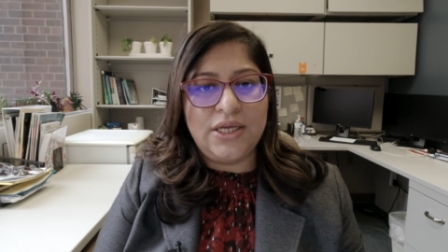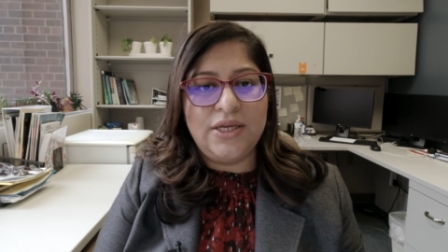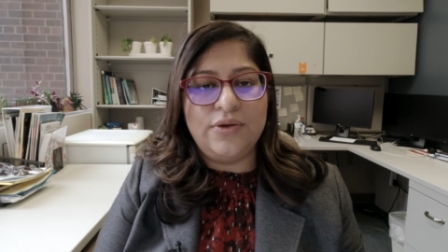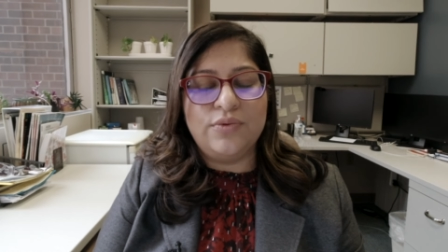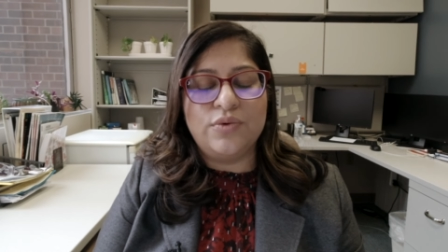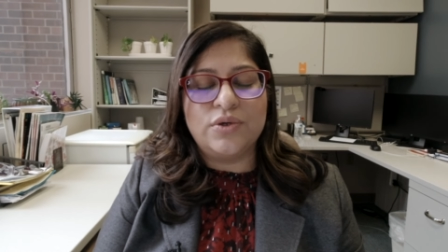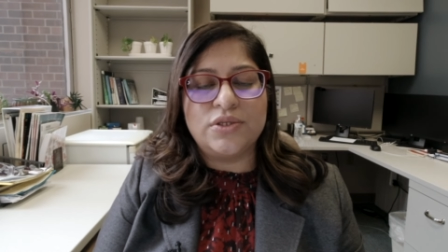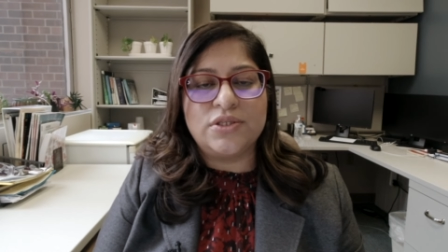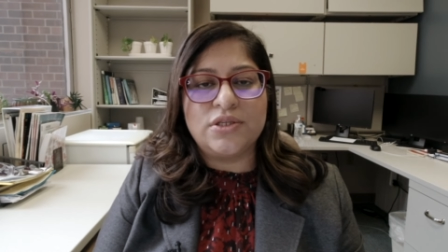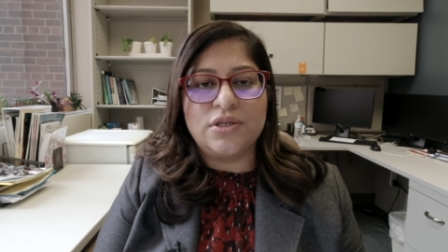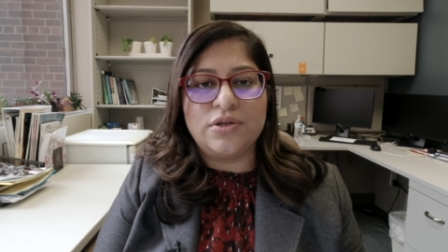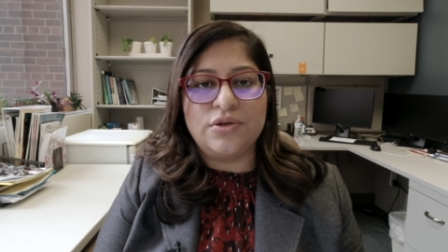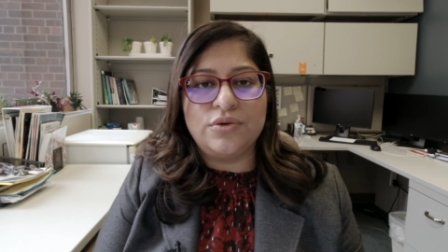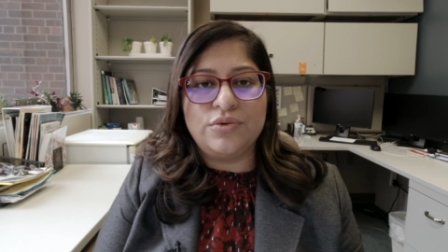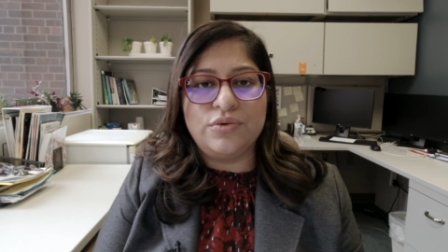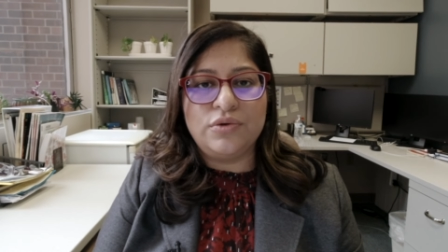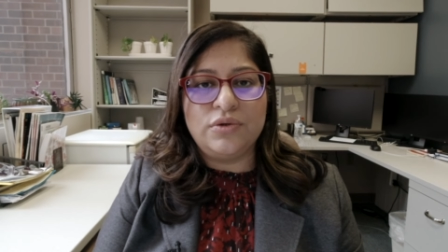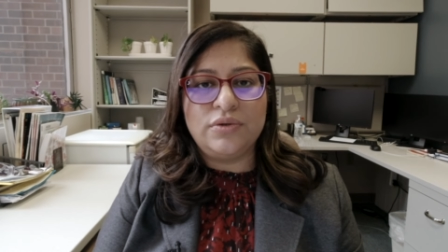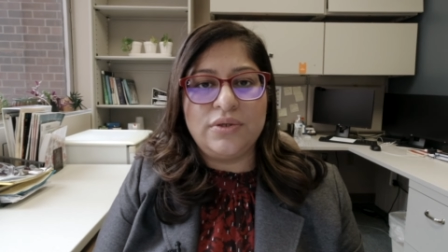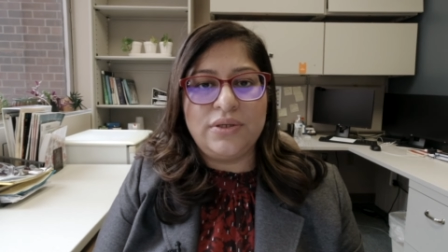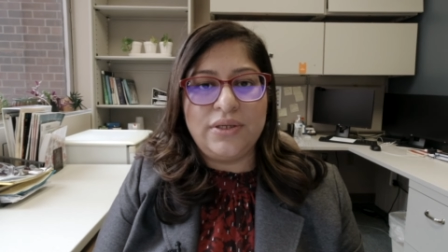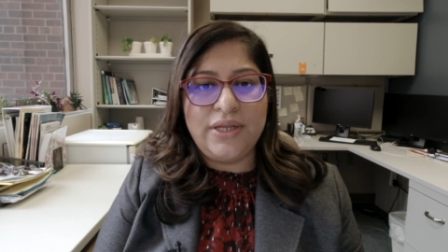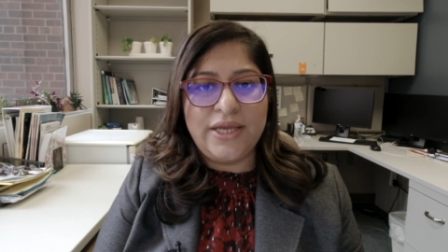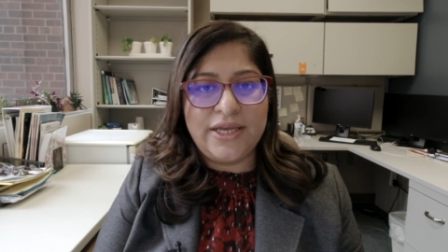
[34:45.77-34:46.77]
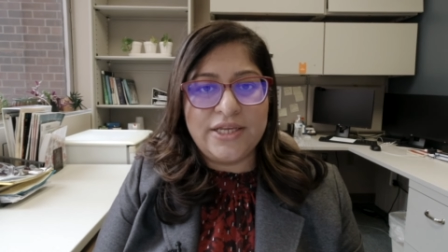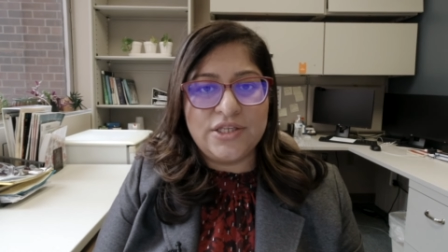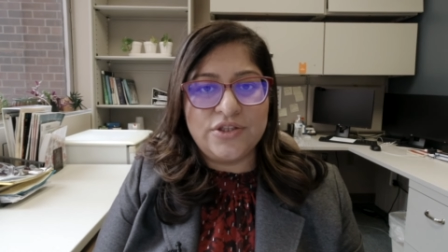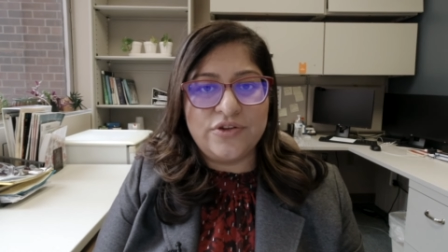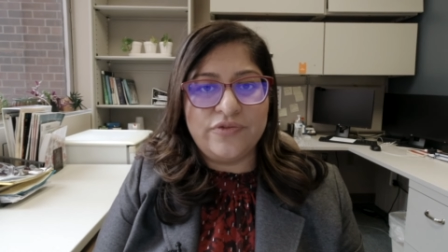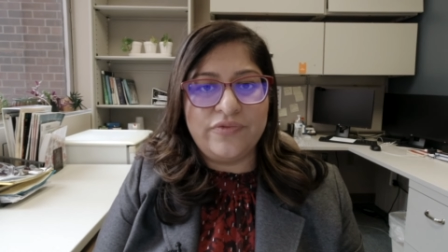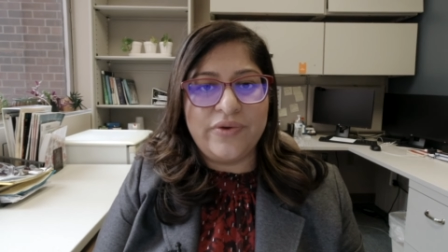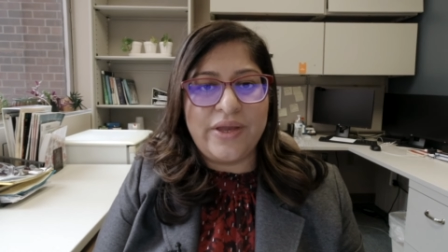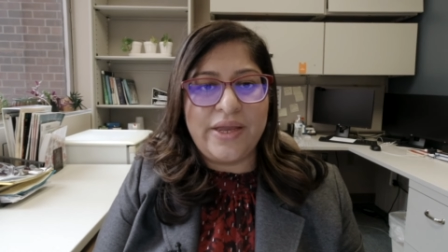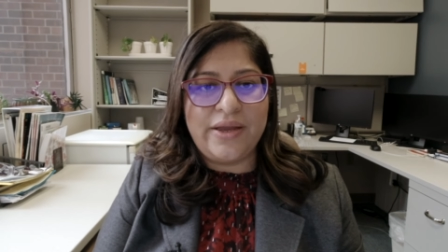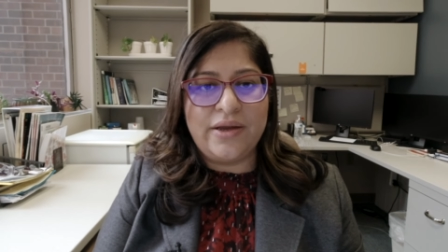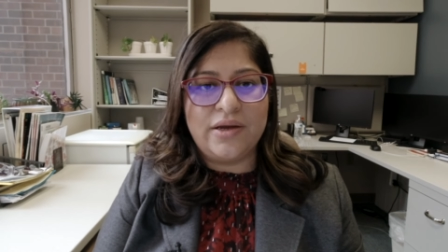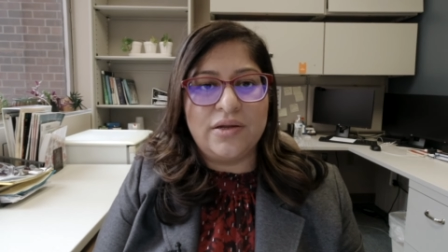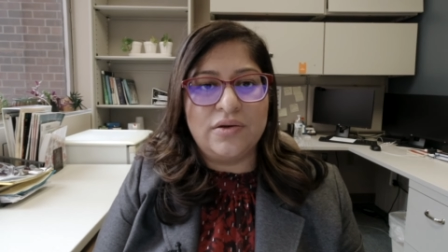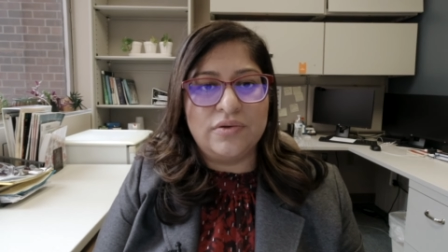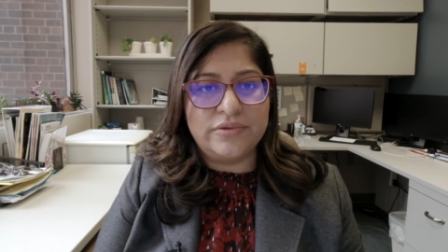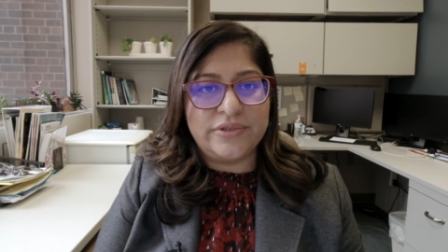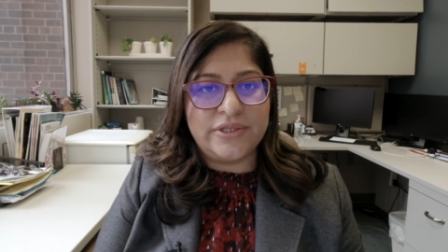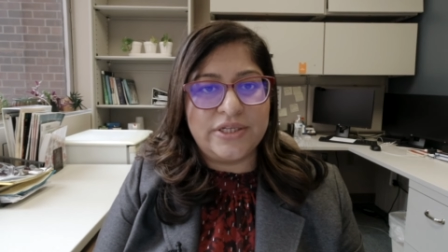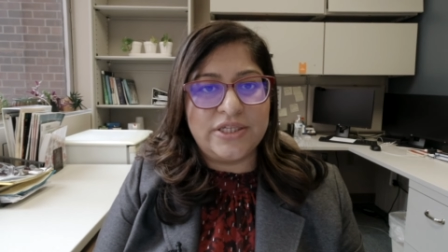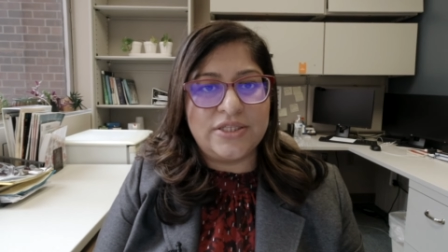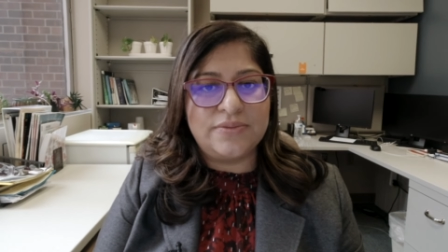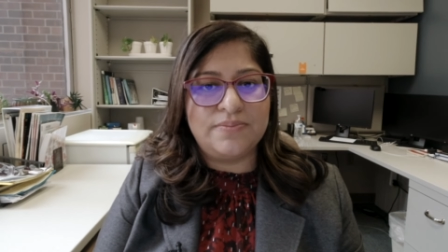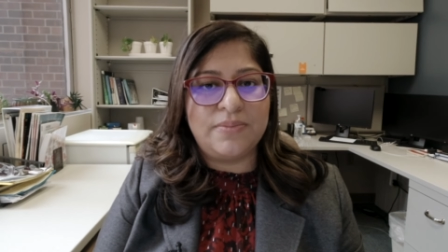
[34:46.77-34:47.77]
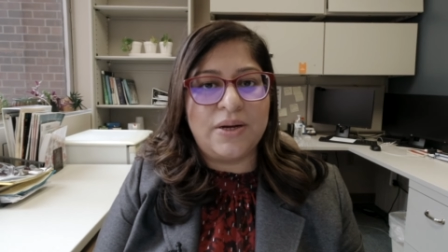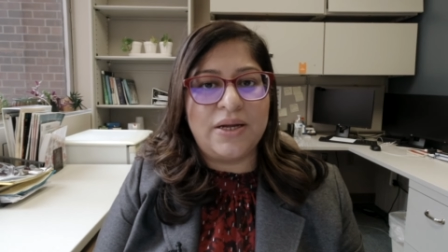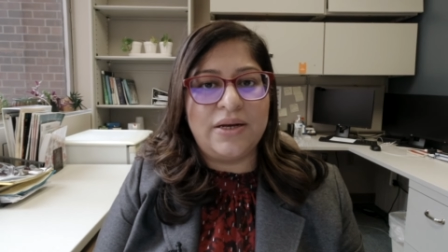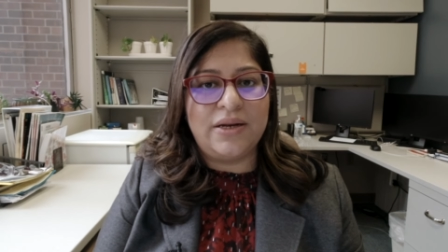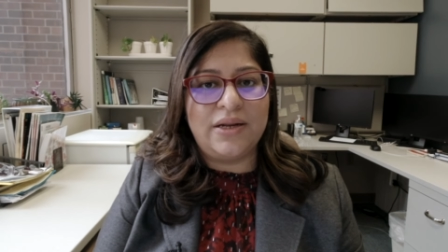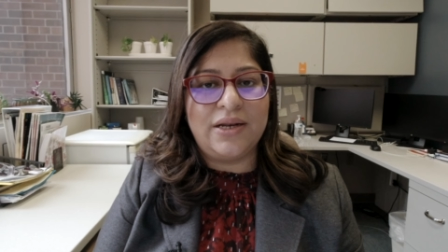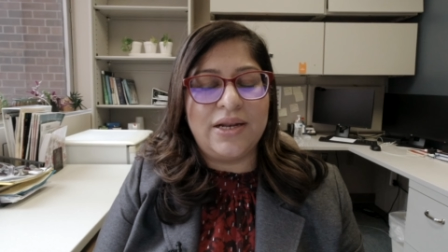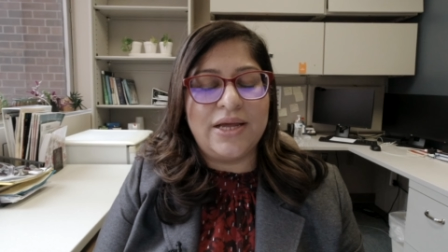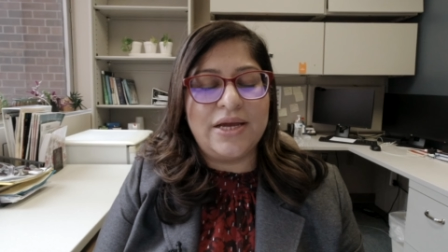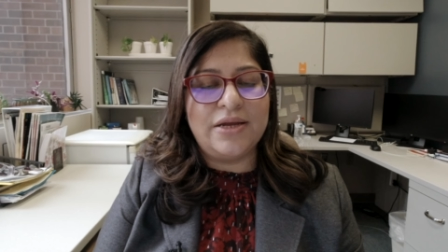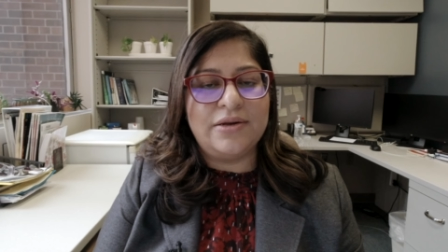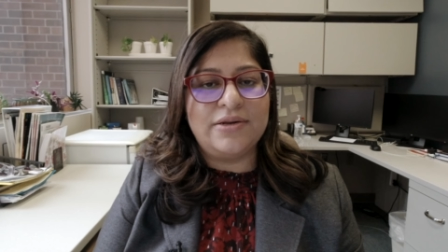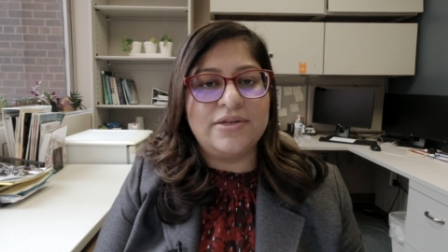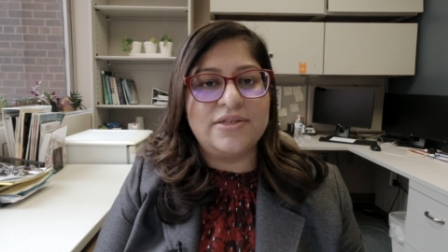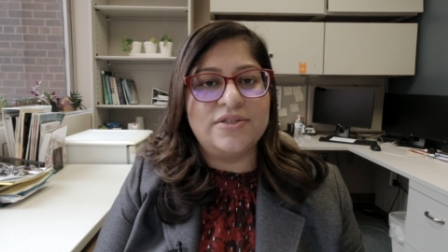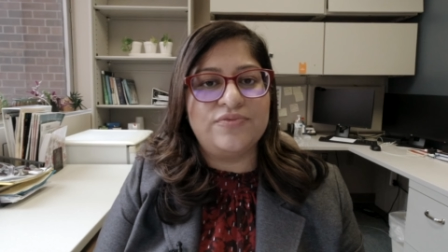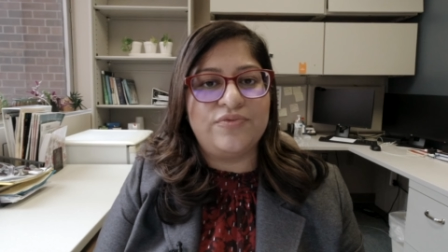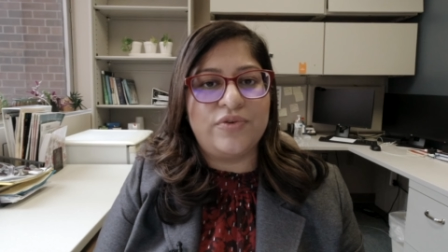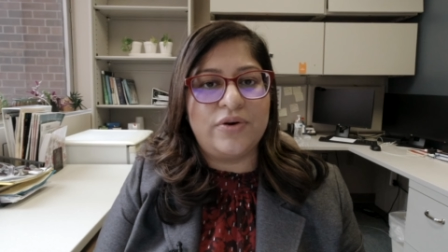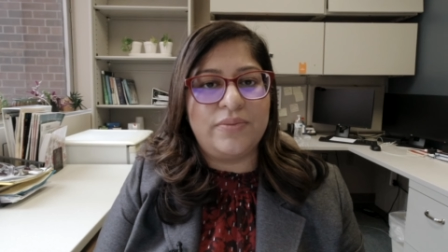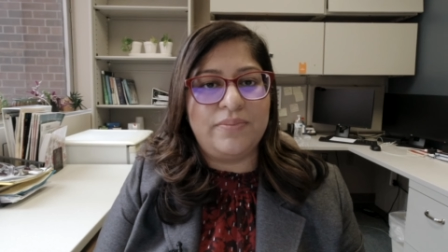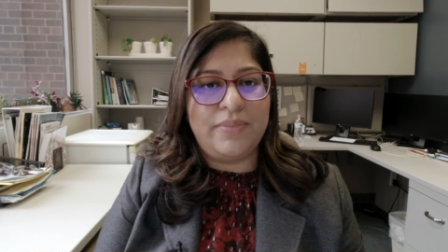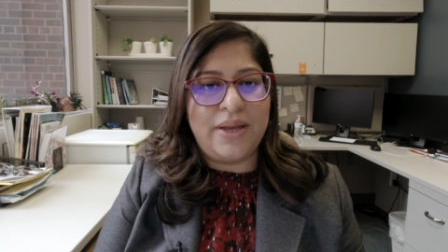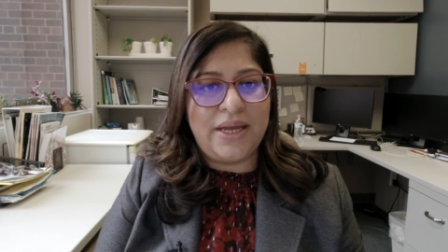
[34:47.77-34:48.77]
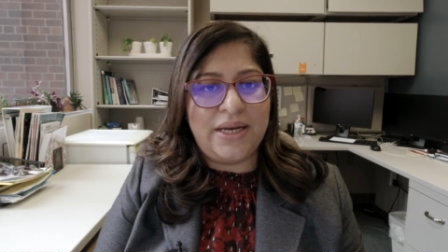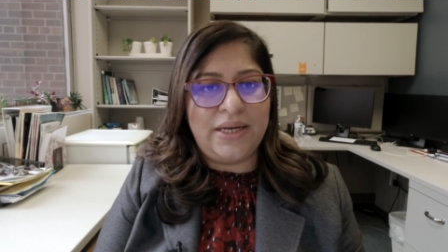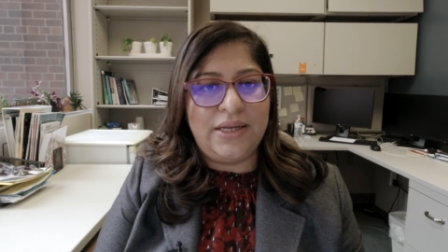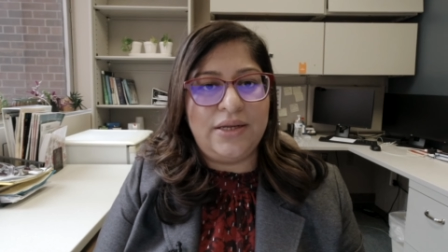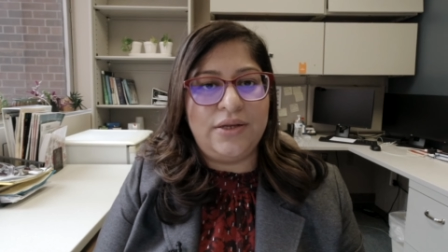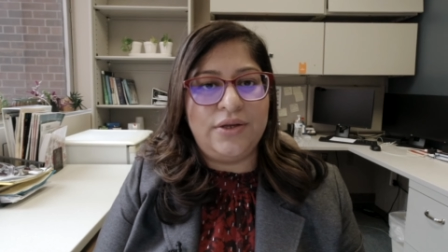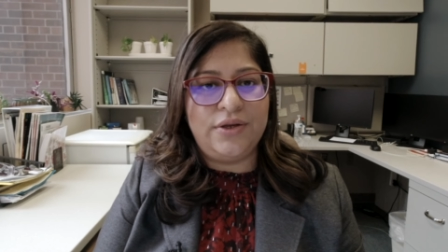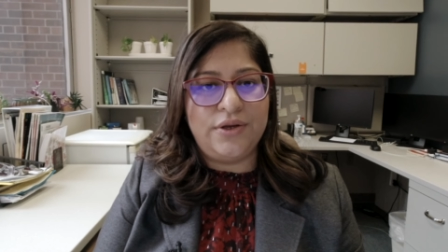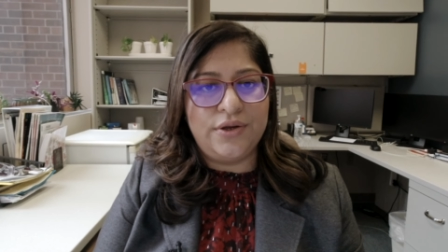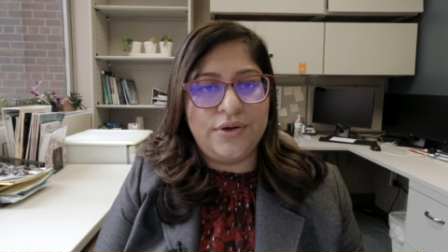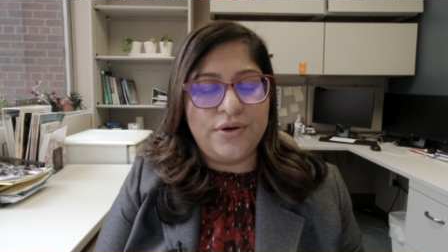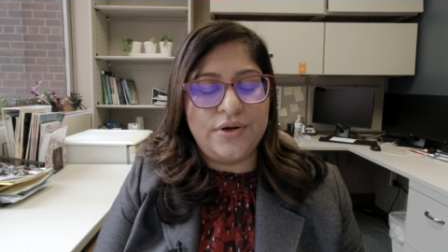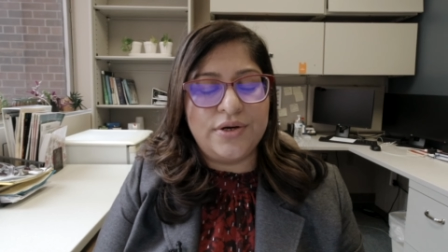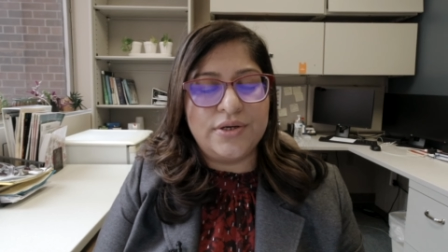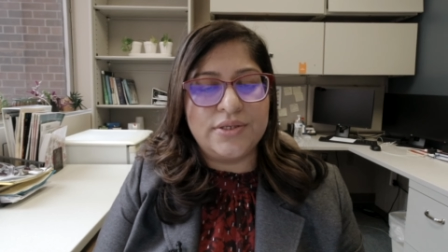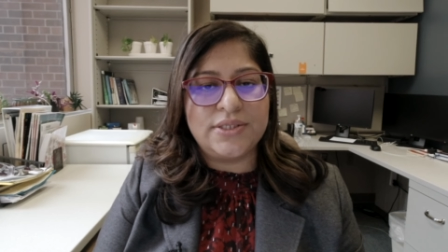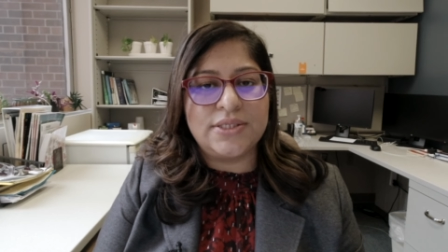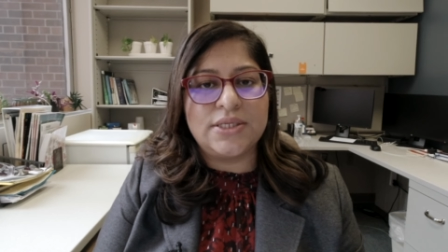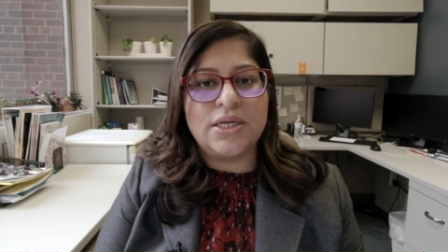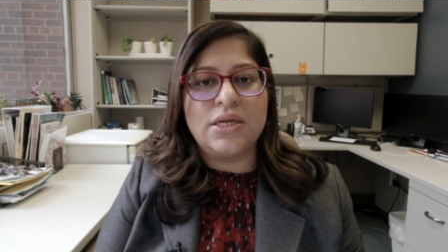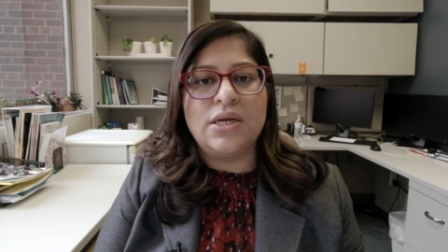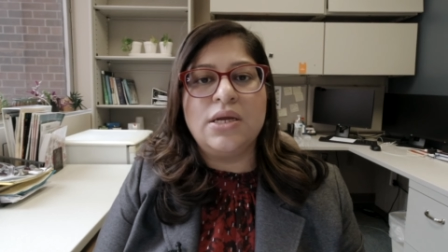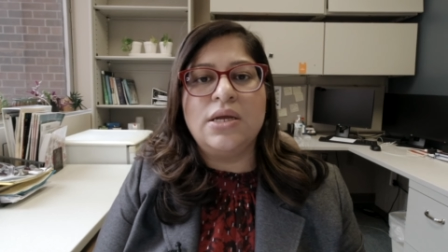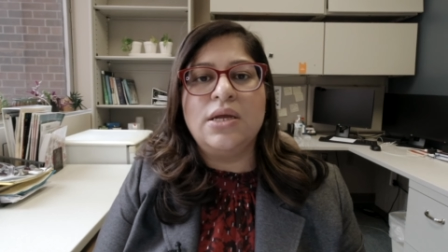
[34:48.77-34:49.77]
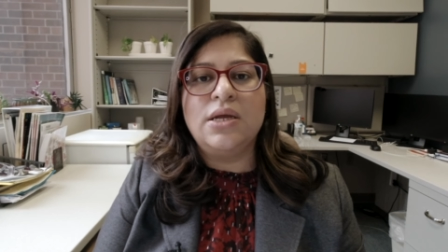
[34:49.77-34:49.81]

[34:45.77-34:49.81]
He was a known case of ankylosing spondylitis for many years.